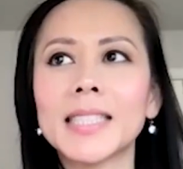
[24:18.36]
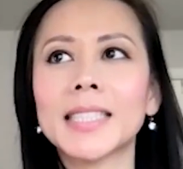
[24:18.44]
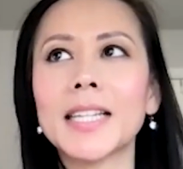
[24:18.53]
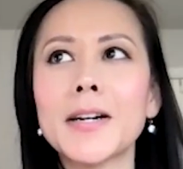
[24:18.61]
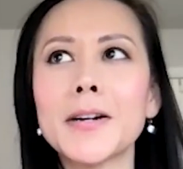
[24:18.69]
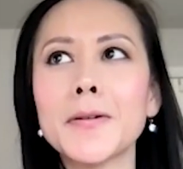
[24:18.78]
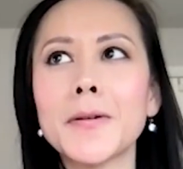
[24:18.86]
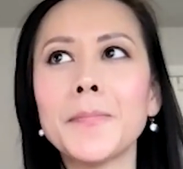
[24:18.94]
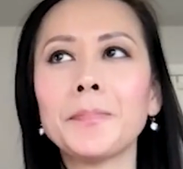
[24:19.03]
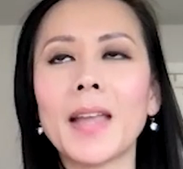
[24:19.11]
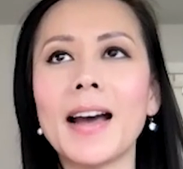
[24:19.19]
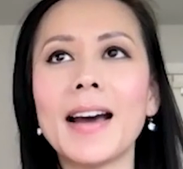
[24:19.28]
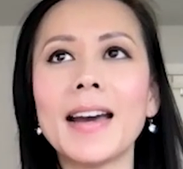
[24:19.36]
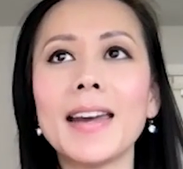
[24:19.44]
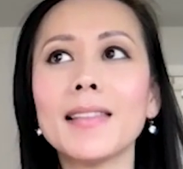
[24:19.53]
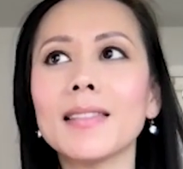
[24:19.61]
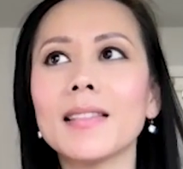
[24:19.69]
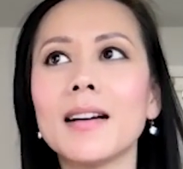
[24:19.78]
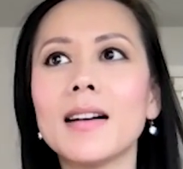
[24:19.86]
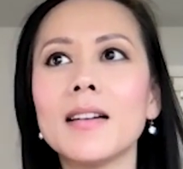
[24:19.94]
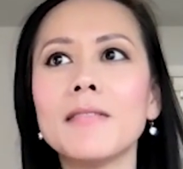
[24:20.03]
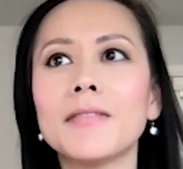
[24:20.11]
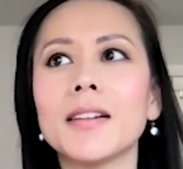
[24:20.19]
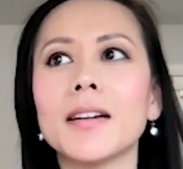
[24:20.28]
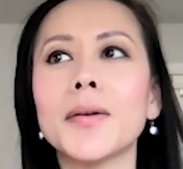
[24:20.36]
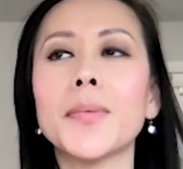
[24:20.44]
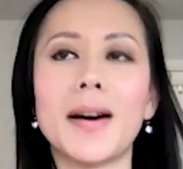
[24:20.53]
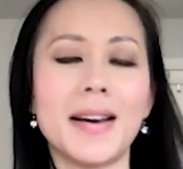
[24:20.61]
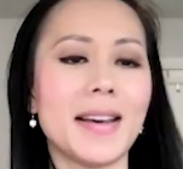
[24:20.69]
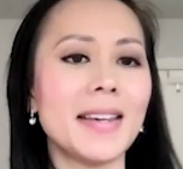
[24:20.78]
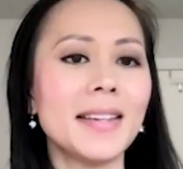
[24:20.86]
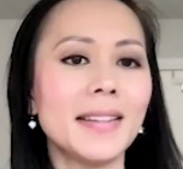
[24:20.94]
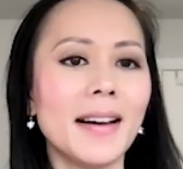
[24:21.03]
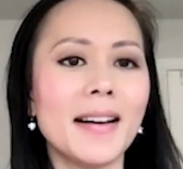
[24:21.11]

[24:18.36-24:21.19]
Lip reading: So I love Hawaii.